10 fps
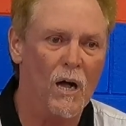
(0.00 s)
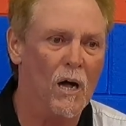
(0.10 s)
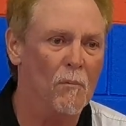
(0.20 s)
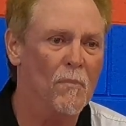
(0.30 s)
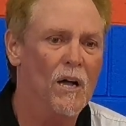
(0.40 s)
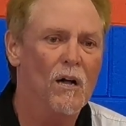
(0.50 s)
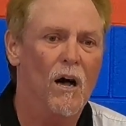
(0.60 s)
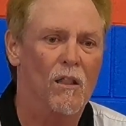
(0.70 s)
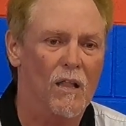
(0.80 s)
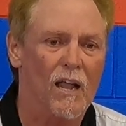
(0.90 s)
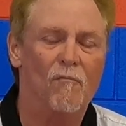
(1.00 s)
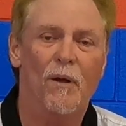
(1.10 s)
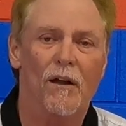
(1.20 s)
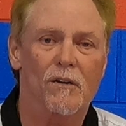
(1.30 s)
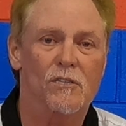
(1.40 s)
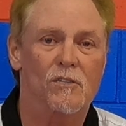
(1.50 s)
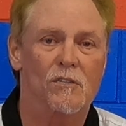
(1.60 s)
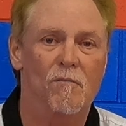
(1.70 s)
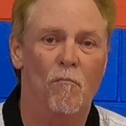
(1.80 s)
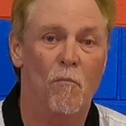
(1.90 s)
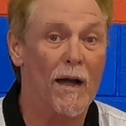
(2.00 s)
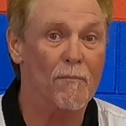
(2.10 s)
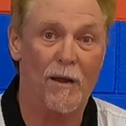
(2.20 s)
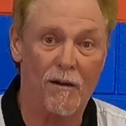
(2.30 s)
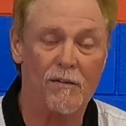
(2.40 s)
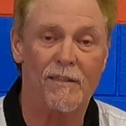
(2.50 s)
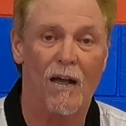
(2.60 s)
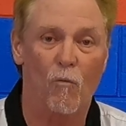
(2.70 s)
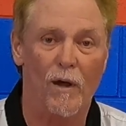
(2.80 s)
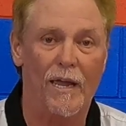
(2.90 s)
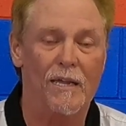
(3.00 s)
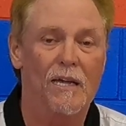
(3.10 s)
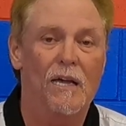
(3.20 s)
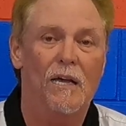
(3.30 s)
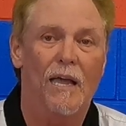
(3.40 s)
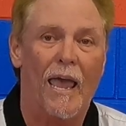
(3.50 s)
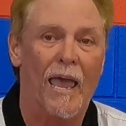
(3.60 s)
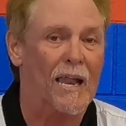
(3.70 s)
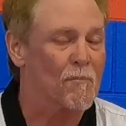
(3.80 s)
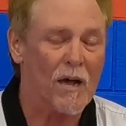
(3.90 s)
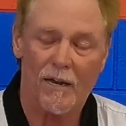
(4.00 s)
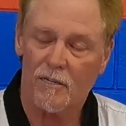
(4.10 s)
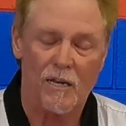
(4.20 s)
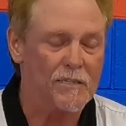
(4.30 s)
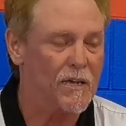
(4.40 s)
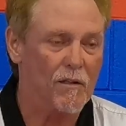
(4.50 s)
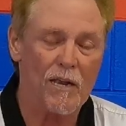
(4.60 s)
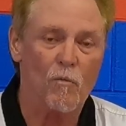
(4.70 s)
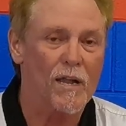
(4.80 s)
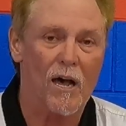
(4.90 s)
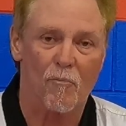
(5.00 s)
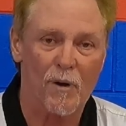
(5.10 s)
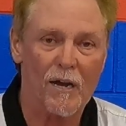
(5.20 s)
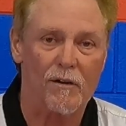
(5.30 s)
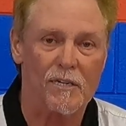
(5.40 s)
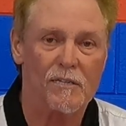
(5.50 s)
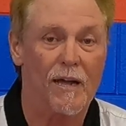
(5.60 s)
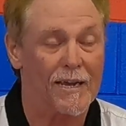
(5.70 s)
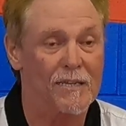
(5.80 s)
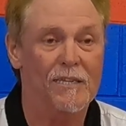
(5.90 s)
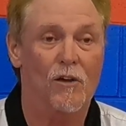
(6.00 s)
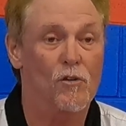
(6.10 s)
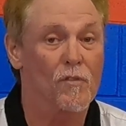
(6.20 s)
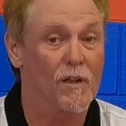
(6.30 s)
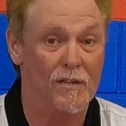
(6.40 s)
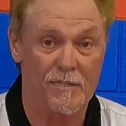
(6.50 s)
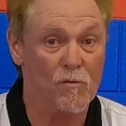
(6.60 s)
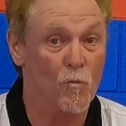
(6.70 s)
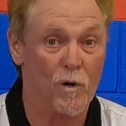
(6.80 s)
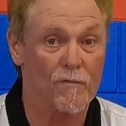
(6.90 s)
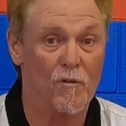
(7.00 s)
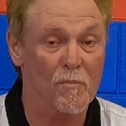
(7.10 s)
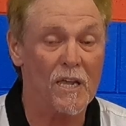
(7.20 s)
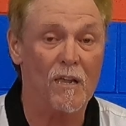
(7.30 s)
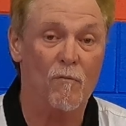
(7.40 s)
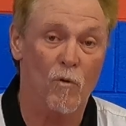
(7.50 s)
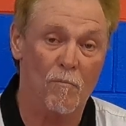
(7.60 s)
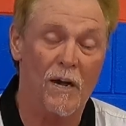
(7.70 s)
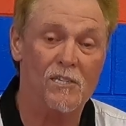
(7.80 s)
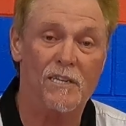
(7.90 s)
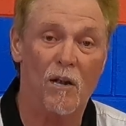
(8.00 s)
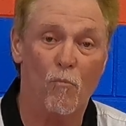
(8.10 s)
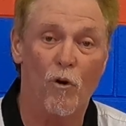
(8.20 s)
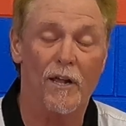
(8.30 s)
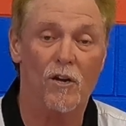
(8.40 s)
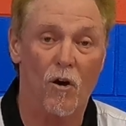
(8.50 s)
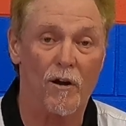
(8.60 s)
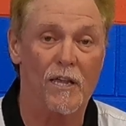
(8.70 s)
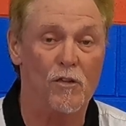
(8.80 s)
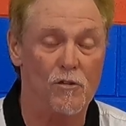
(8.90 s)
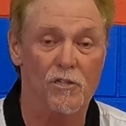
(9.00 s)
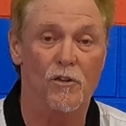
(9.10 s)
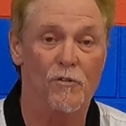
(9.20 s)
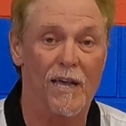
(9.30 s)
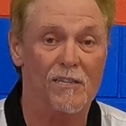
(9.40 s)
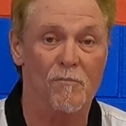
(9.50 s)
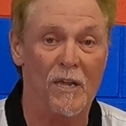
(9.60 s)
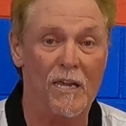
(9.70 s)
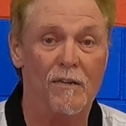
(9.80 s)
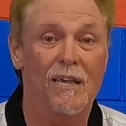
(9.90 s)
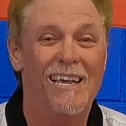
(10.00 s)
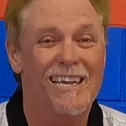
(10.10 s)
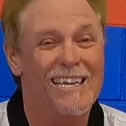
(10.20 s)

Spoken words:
A lot of parents might parent that way. And I'm not going to tell anyone how to parent. I can tell you that it didn't work for me when my state-appointed guardian used to do that to me,